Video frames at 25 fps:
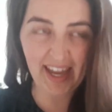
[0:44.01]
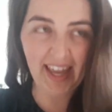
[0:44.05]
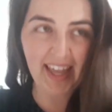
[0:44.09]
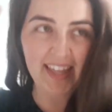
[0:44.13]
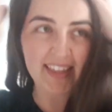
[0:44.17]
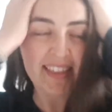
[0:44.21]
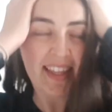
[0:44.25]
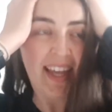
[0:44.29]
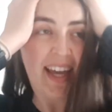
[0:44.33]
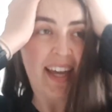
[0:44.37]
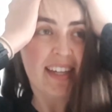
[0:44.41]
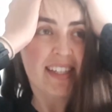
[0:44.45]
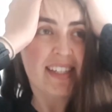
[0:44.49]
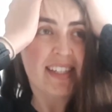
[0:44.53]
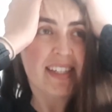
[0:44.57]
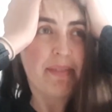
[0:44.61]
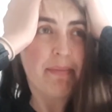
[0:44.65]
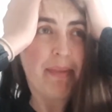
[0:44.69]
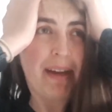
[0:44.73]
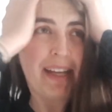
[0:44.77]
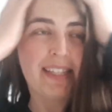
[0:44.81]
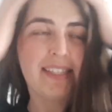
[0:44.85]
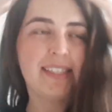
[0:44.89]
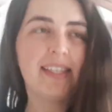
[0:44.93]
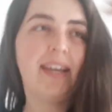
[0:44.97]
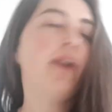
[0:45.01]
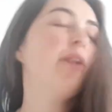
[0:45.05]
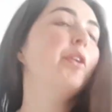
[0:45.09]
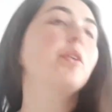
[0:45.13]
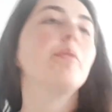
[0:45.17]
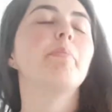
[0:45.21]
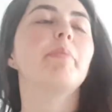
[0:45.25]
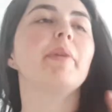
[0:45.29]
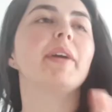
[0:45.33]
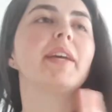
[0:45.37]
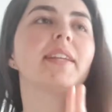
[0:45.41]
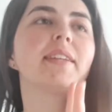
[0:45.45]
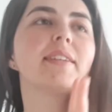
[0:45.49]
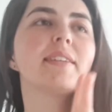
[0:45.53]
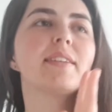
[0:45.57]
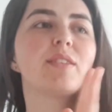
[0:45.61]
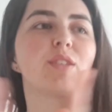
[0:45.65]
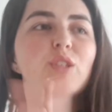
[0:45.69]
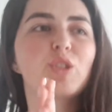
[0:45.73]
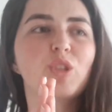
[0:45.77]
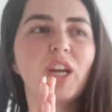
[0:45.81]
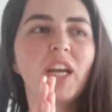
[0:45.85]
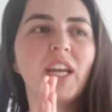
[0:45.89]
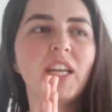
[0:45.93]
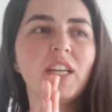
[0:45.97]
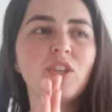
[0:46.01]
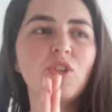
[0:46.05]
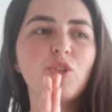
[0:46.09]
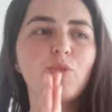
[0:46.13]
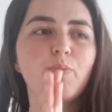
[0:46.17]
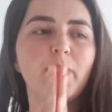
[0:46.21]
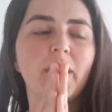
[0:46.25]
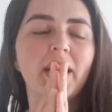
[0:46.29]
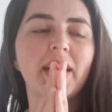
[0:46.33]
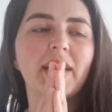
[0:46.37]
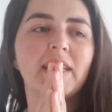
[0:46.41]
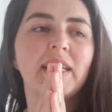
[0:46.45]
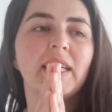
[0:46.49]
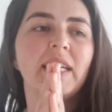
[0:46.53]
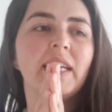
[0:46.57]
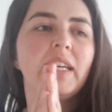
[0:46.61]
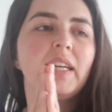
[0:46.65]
And that might sound a bit strange, but